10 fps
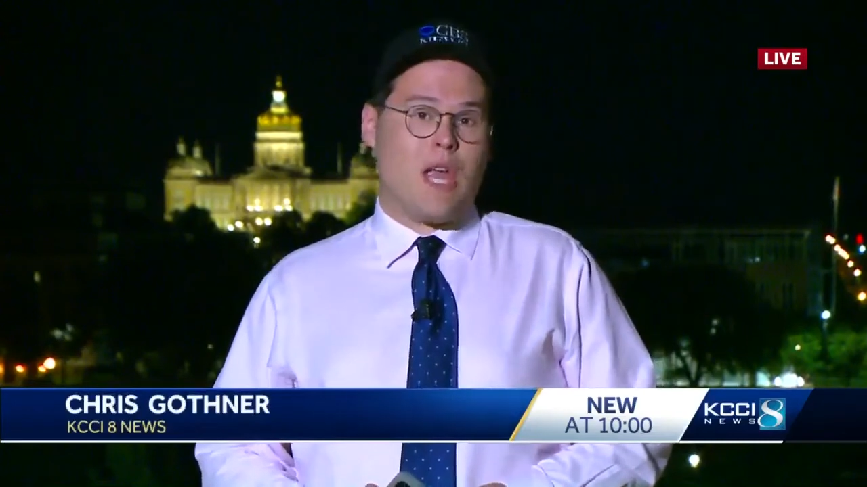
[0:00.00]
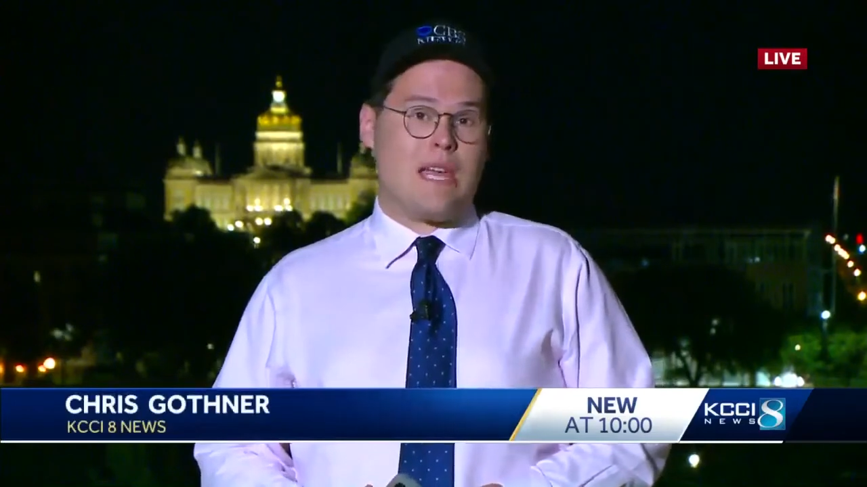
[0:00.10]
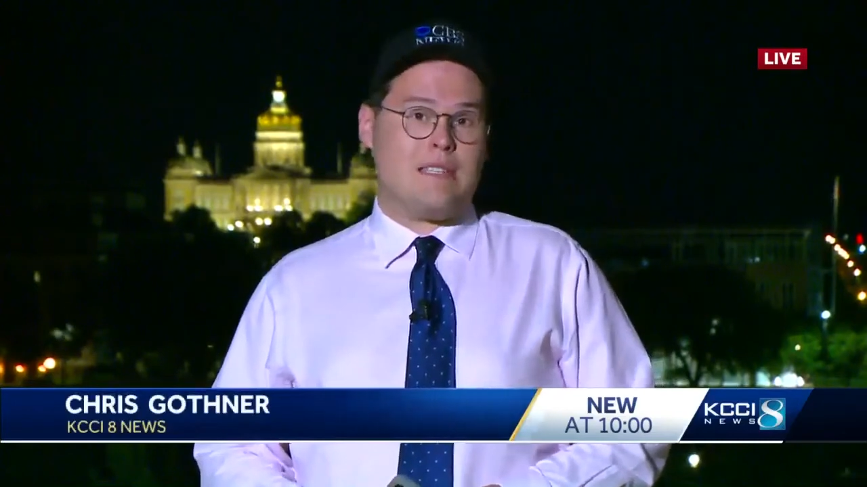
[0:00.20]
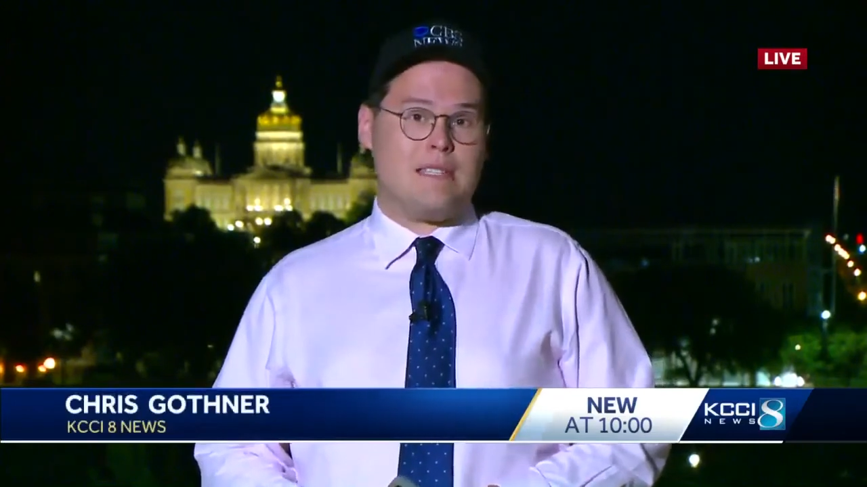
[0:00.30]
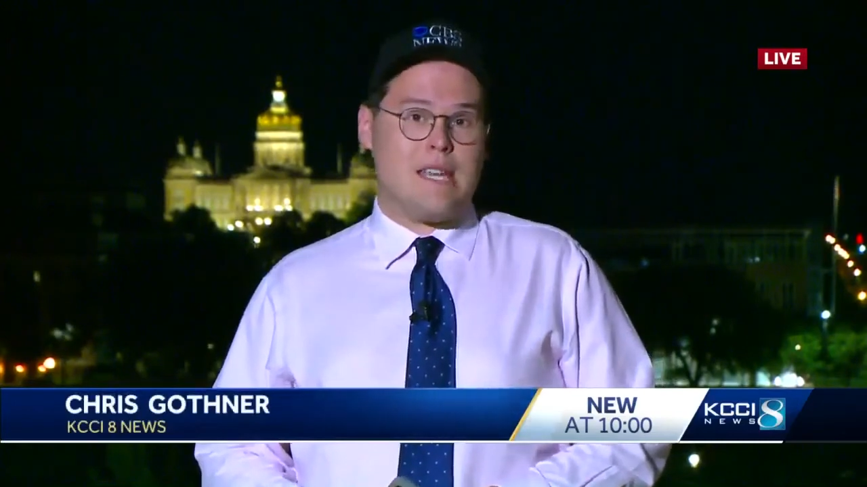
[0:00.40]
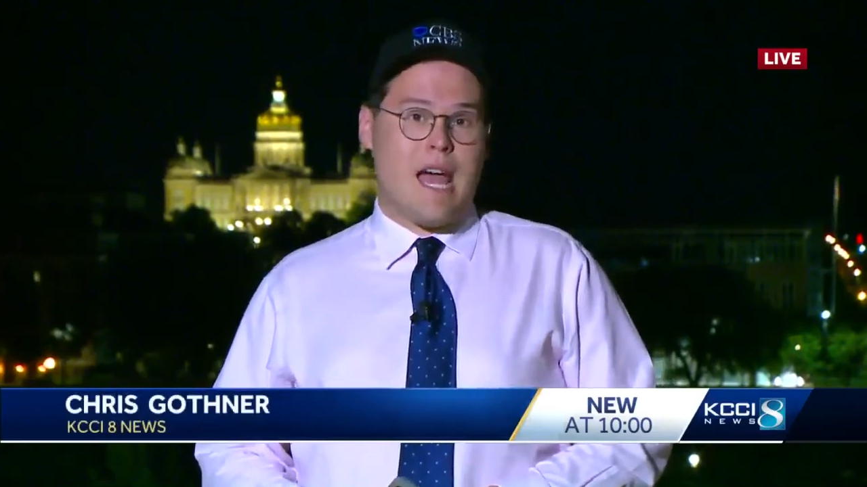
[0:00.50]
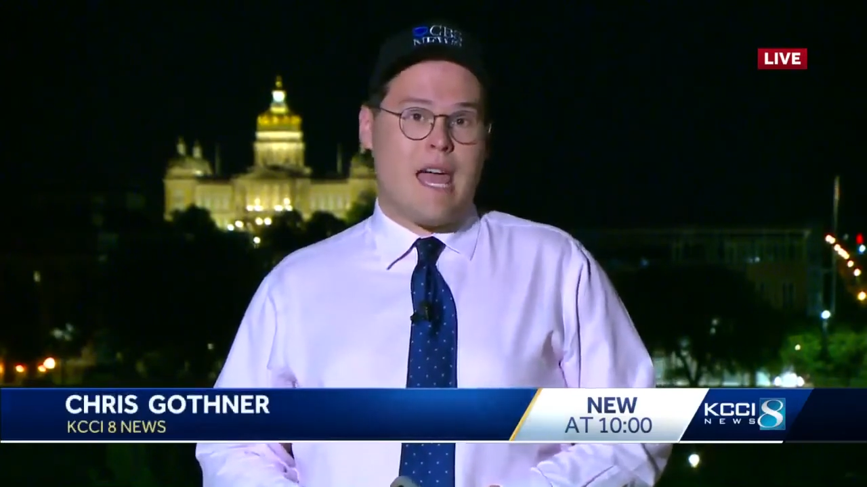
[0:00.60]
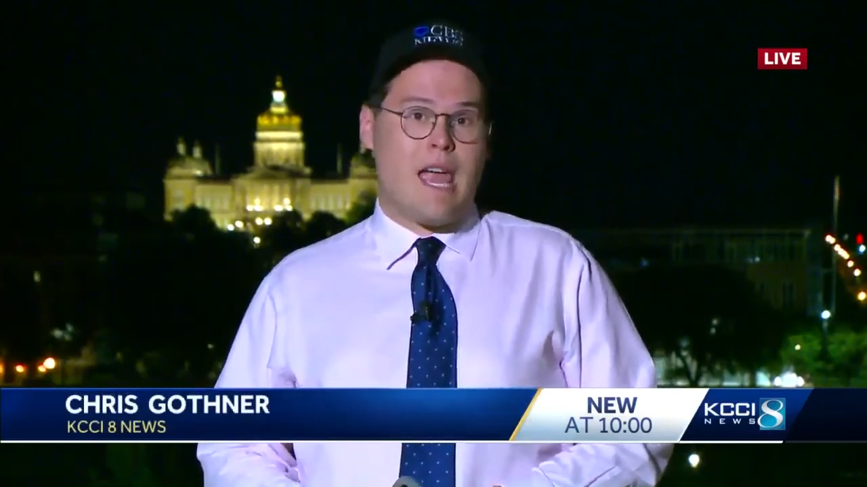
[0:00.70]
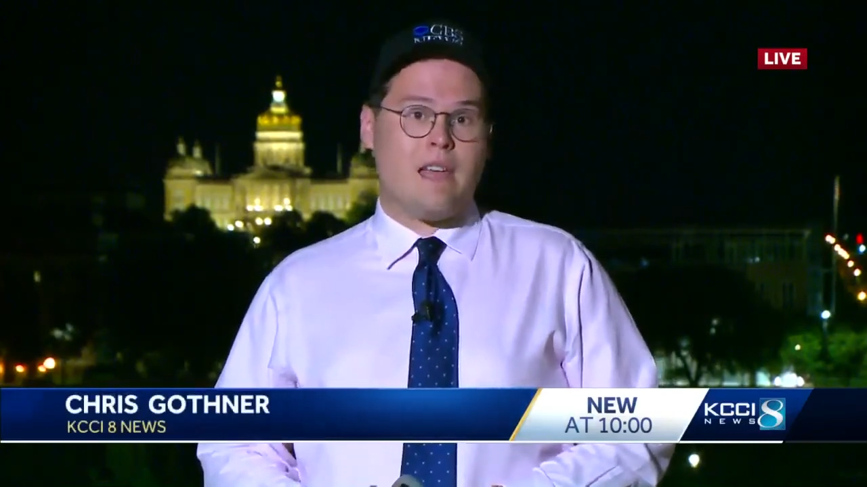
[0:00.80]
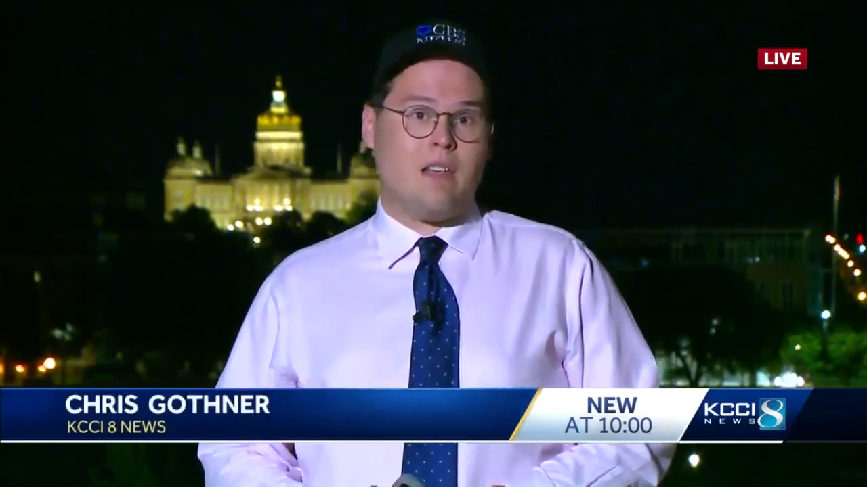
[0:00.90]

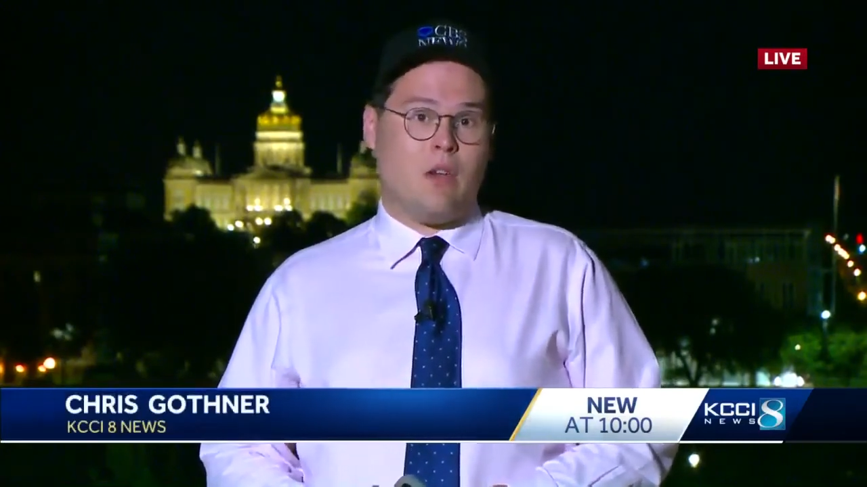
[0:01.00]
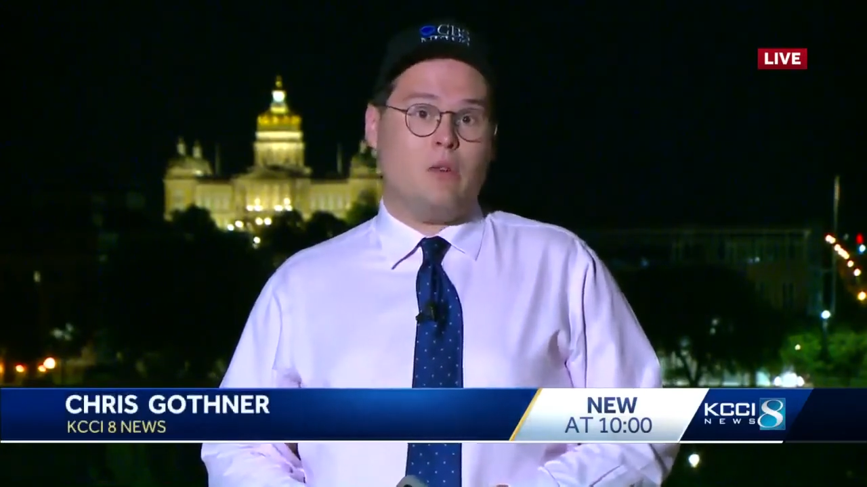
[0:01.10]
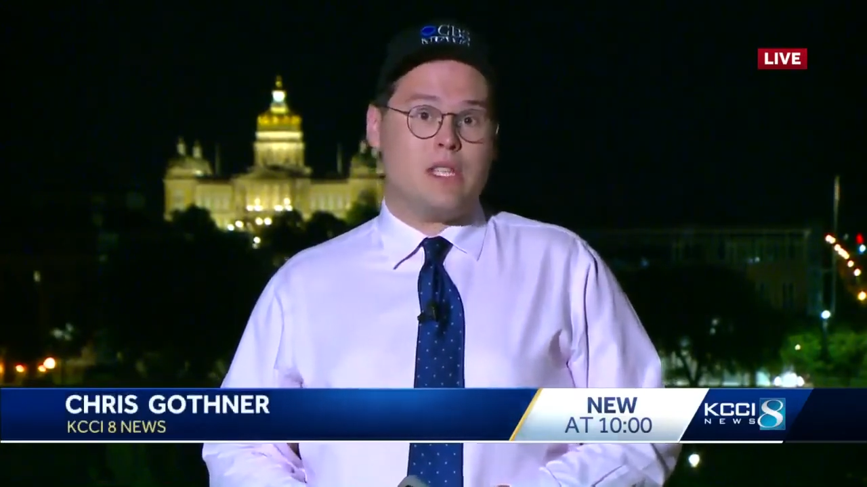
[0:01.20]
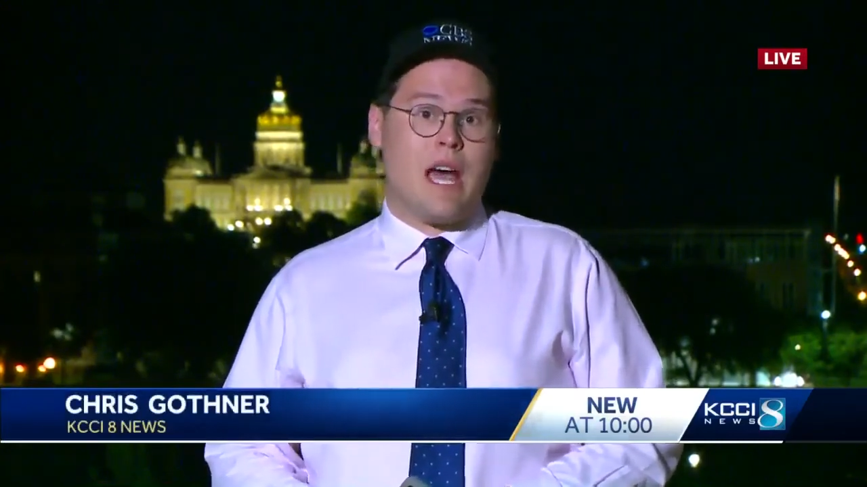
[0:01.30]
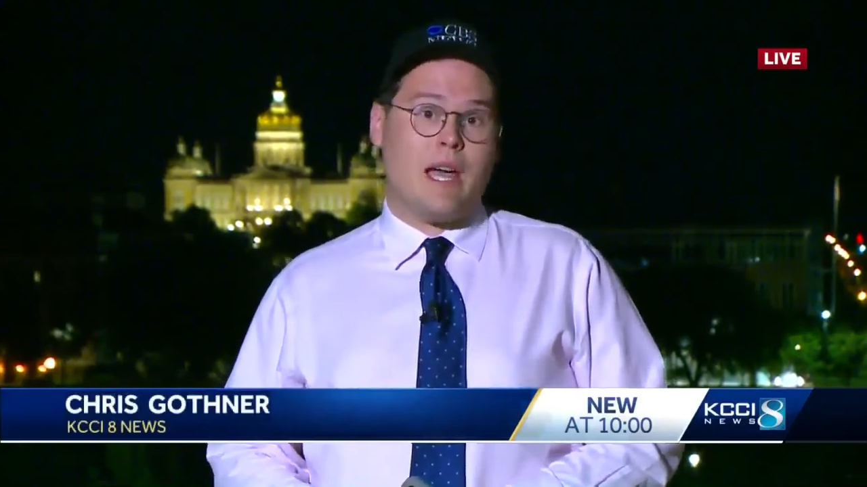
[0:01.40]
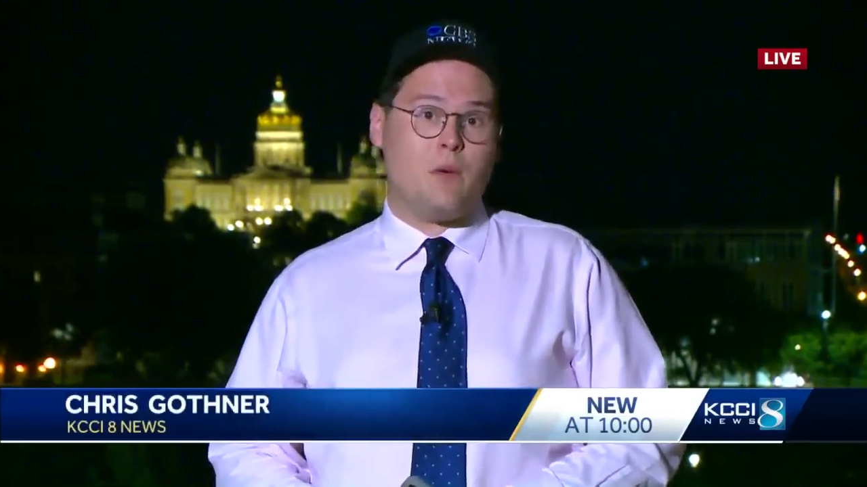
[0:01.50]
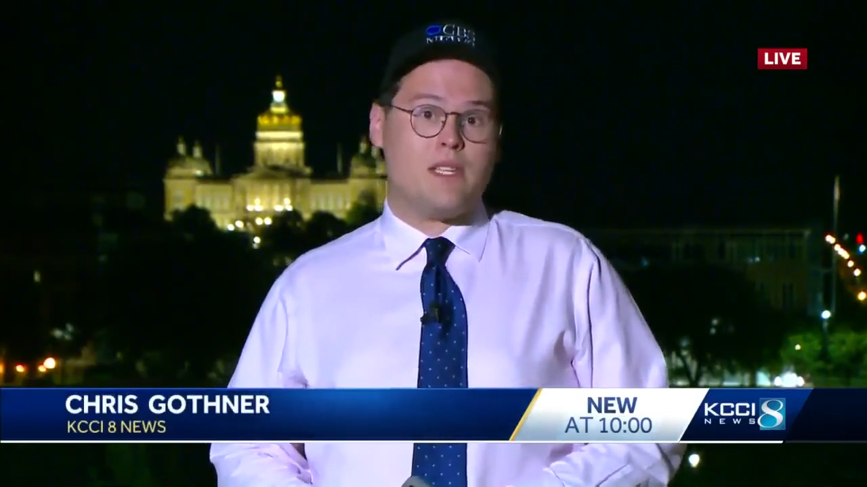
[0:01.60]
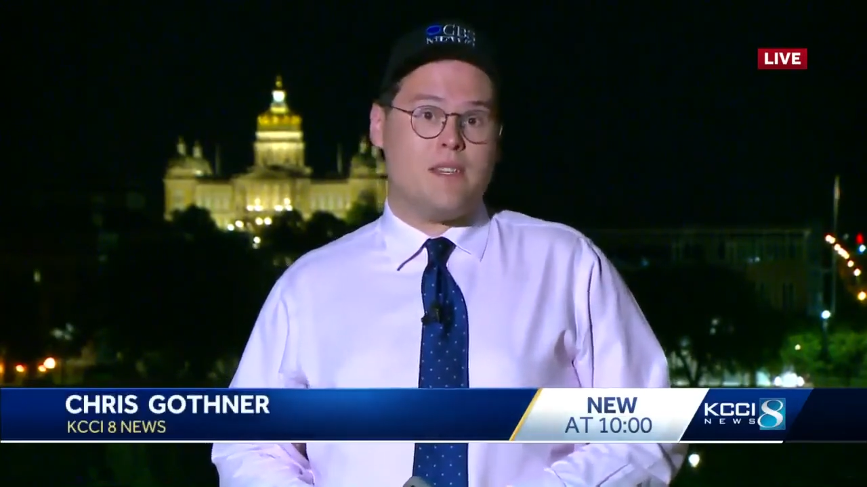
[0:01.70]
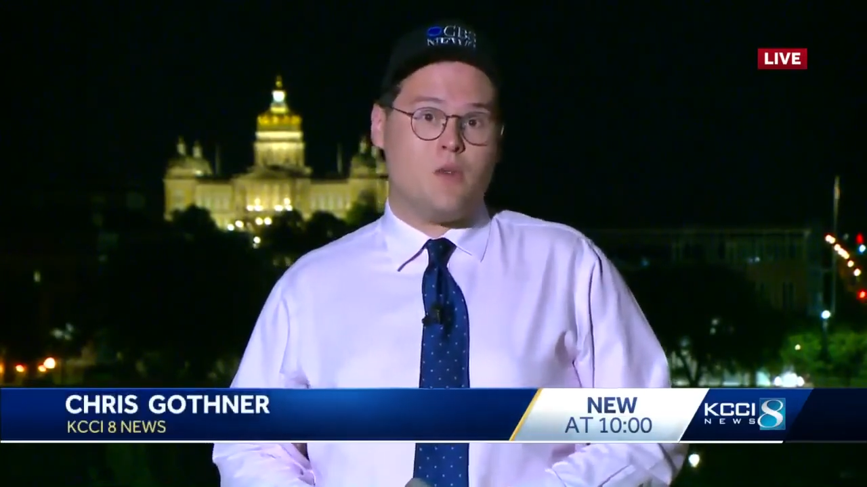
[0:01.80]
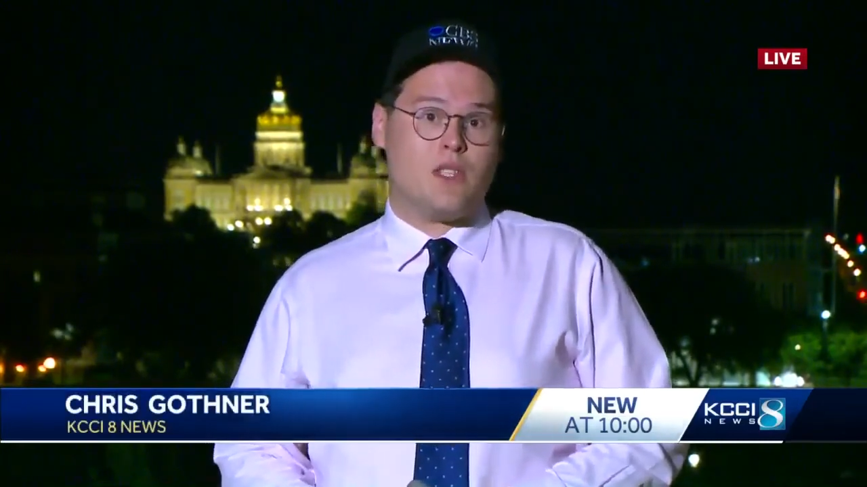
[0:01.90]
KCCI 8 News,
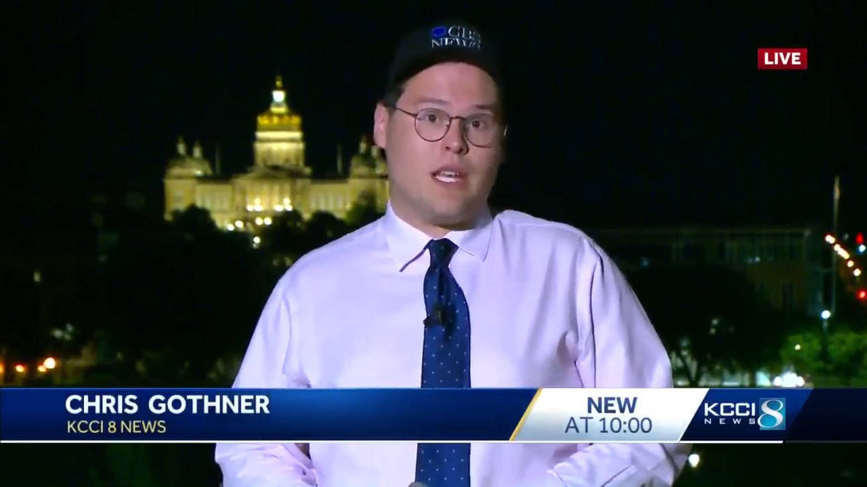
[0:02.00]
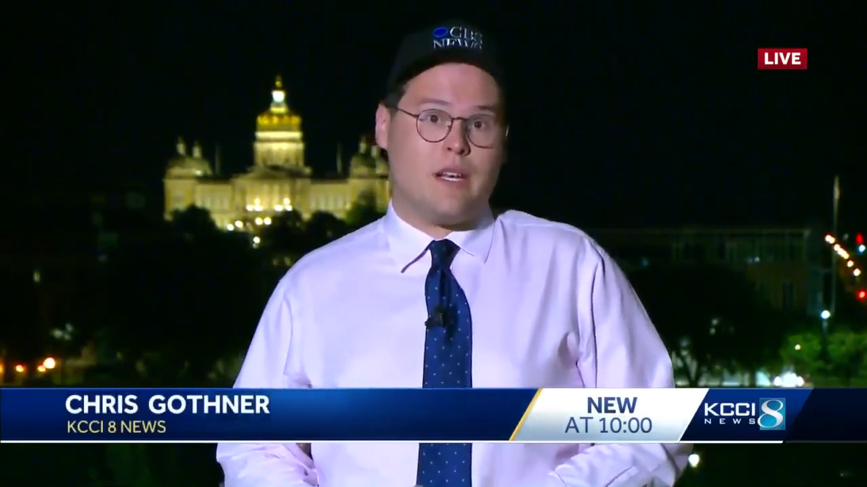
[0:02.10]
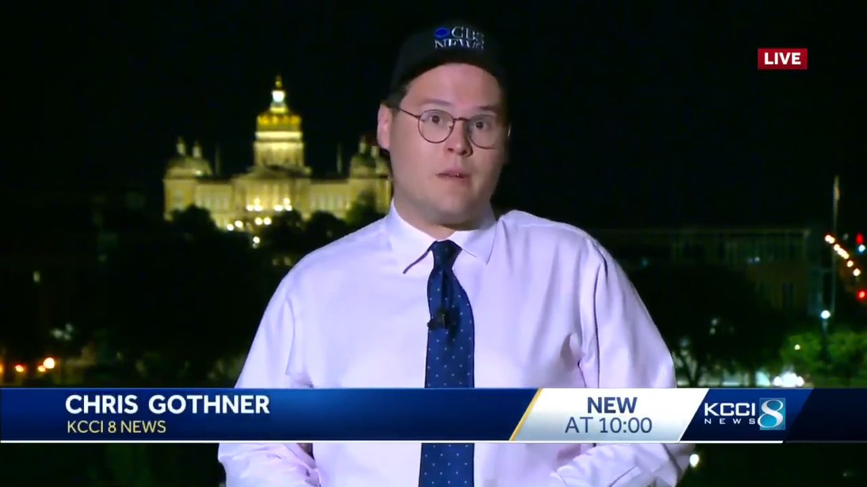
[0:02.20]
Iowa's news